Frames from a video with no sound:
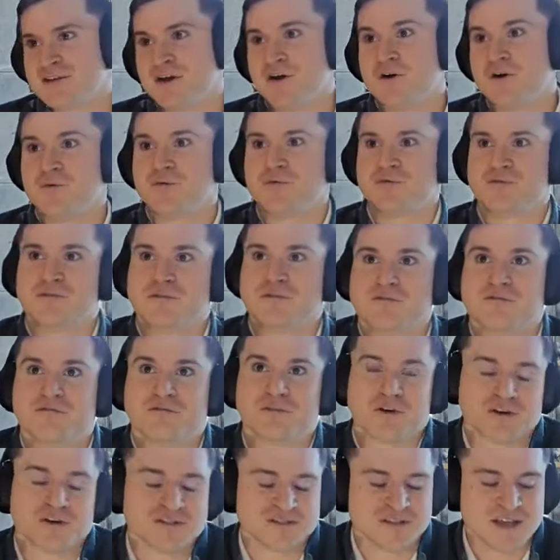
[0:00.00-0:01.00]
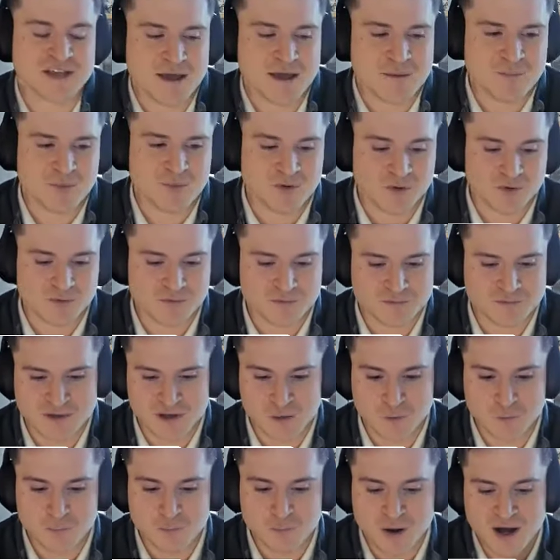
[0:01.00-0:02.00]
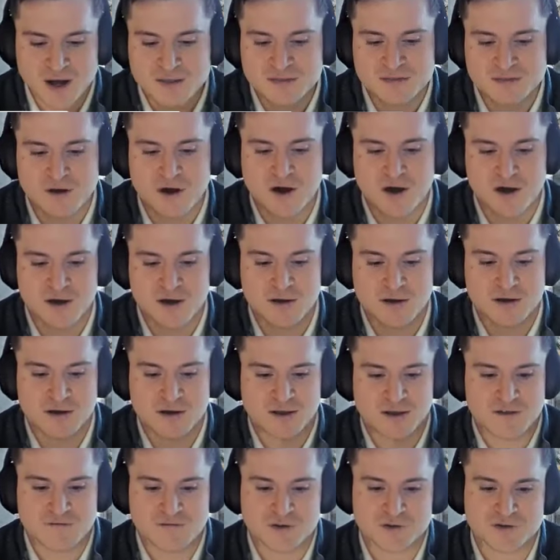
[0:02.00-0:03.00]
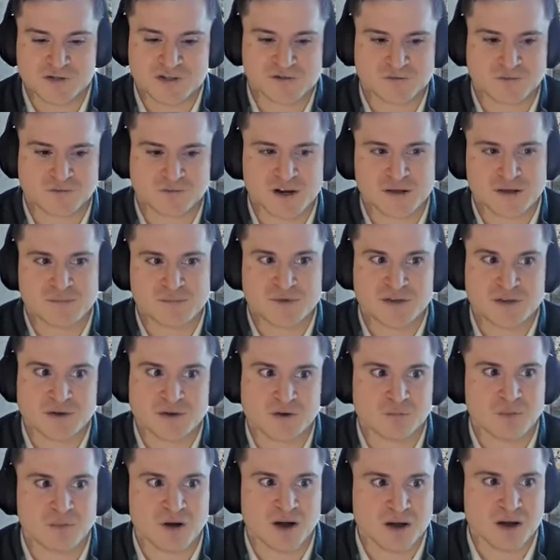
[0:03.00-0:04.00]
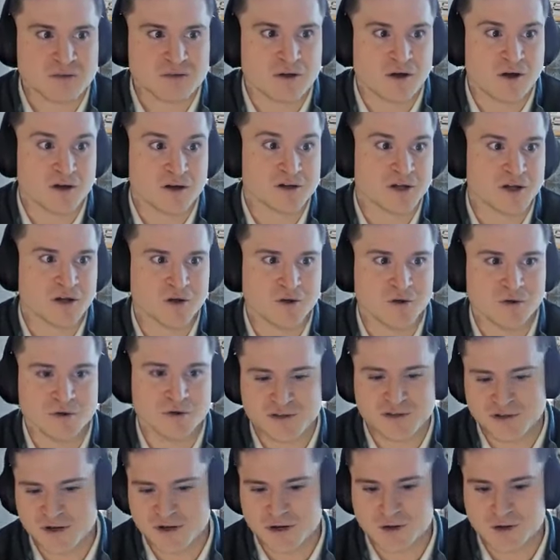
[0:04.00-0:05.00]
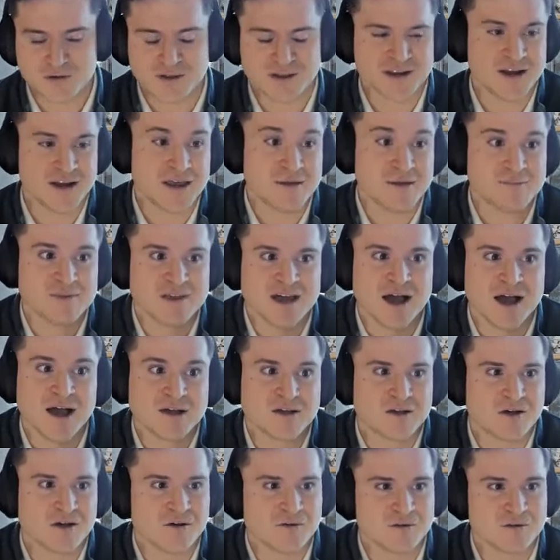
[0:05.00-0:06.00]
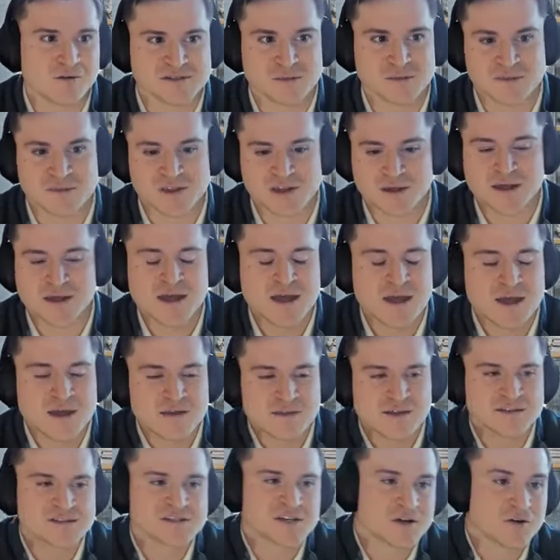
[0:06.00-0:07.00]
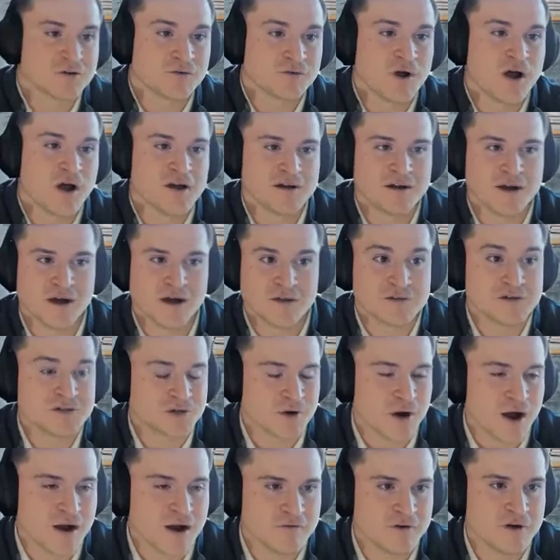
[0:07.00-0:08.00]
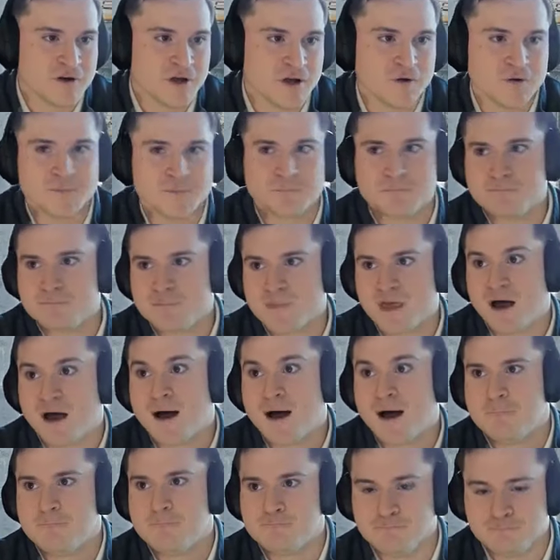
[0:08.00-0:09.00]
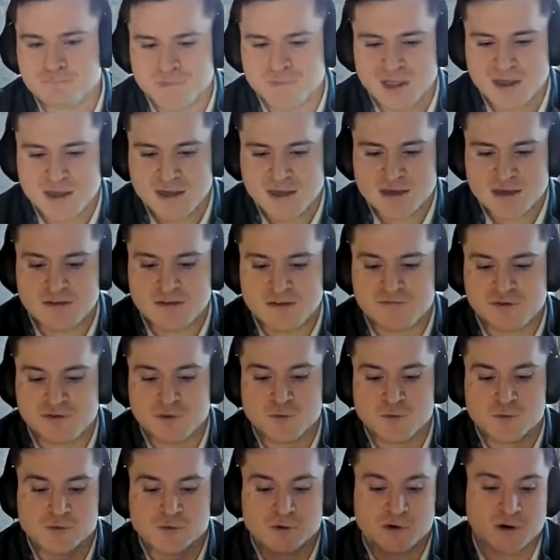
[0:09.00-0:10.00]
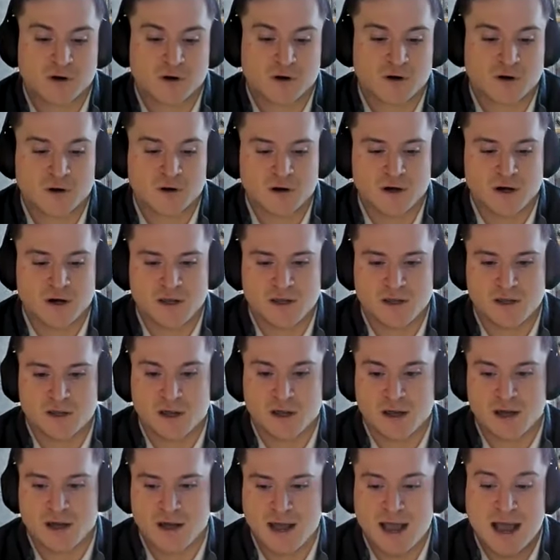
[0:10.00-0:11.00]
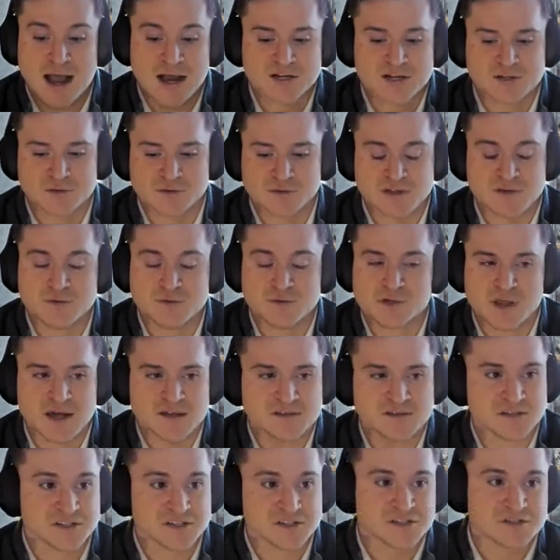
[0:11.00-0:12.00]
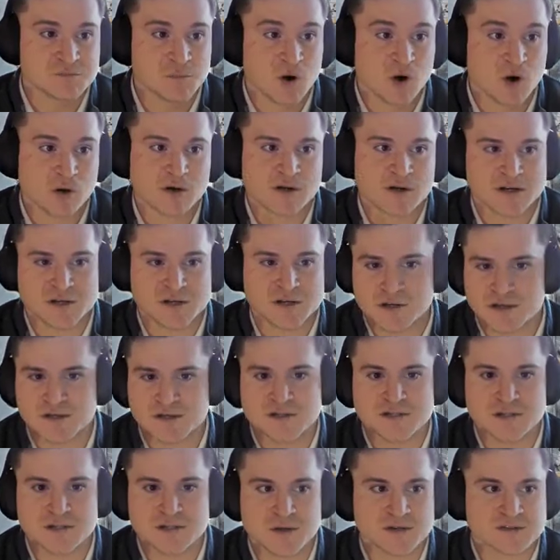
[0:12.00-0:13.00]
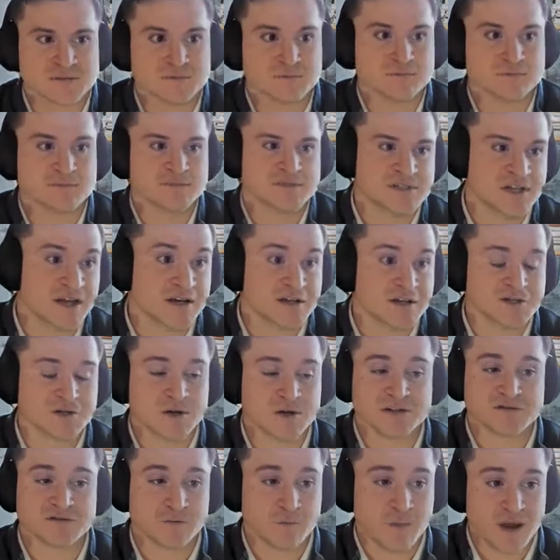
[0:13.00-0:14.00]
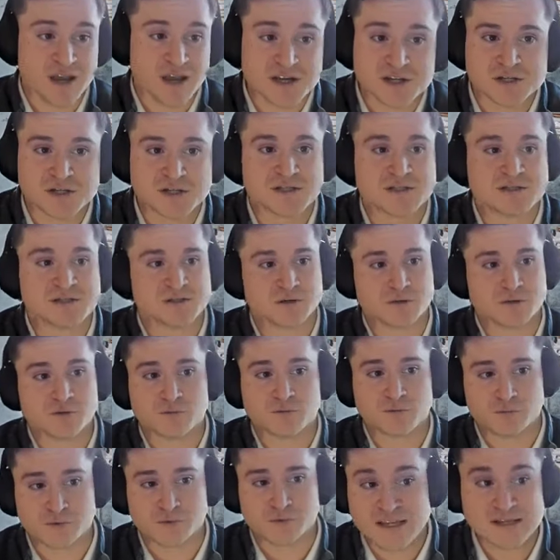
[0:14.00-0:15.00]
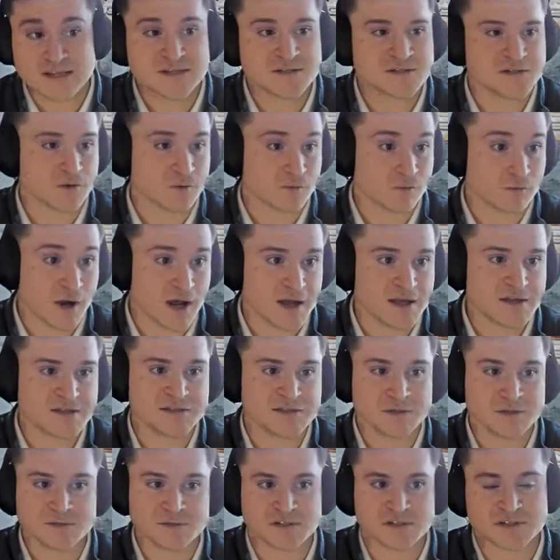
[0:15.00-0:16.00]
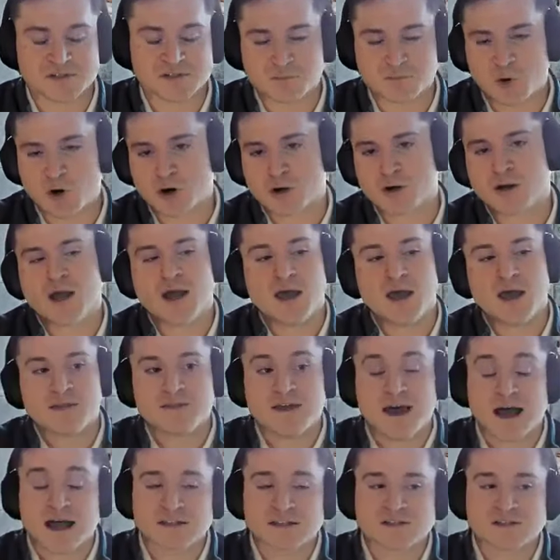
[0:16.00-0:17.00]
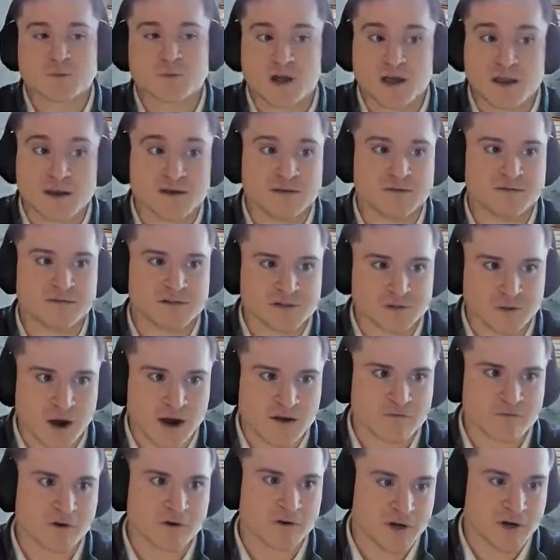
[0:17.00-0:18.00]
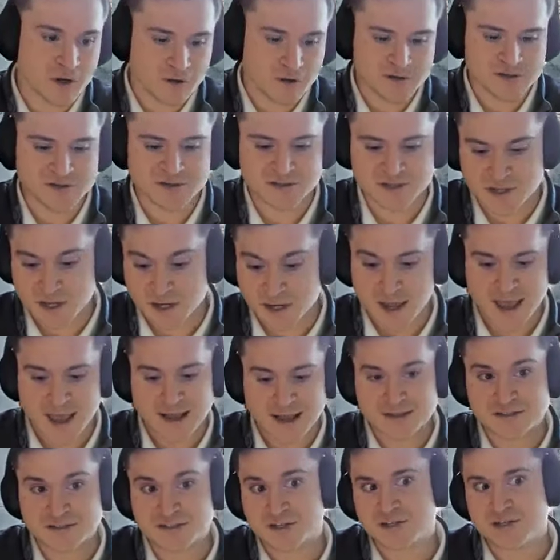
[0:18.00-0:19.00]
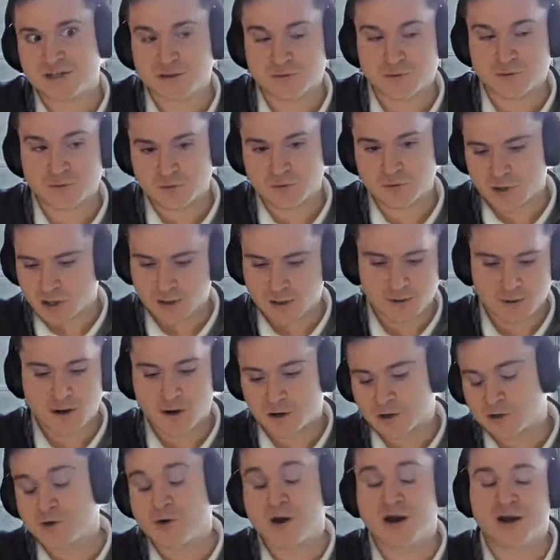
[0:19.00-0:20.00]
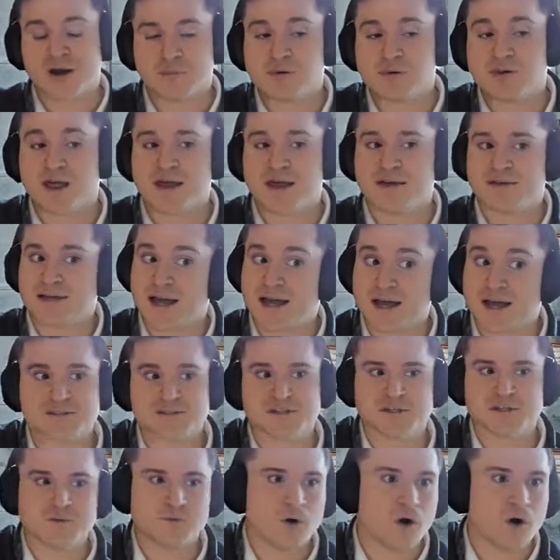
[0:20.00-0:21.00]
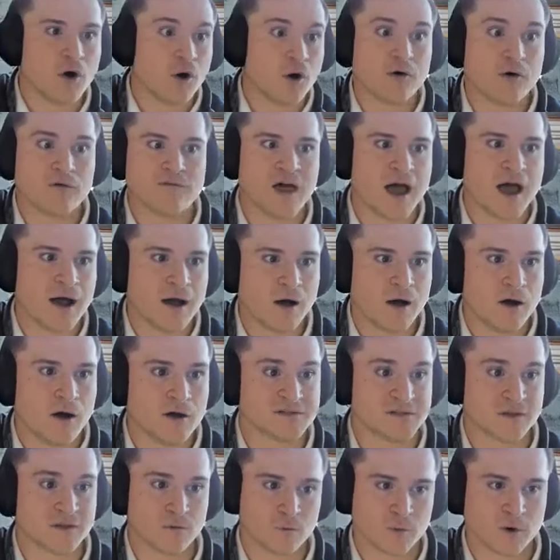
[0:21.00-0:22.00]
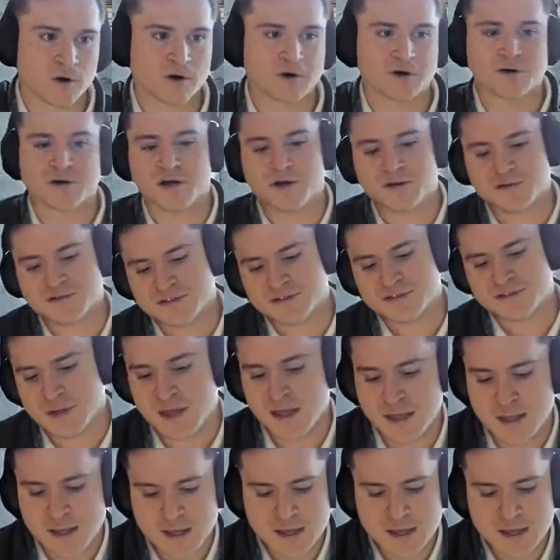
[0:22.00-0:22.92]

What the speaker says: So, for example, Python, if you're just running pure Python code, like an API call or something, that's going to run on the driver node. Um, if you are actually utilizing Spark and doing some data transformations or reads or writes using Spark, that's when the driver node is going to execute or create a plan to execute all of that onto the worker nodes.